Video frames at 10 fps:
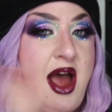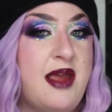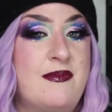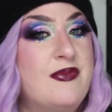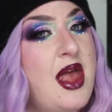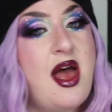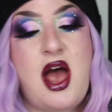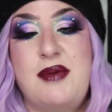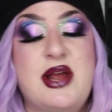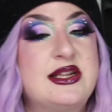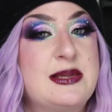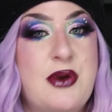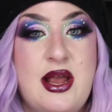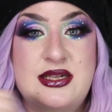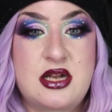I'm not
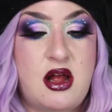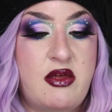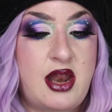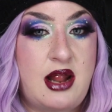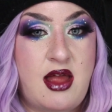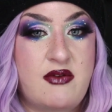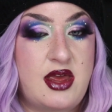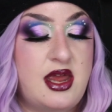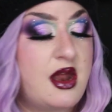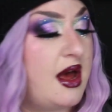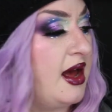surprised at all that I love it.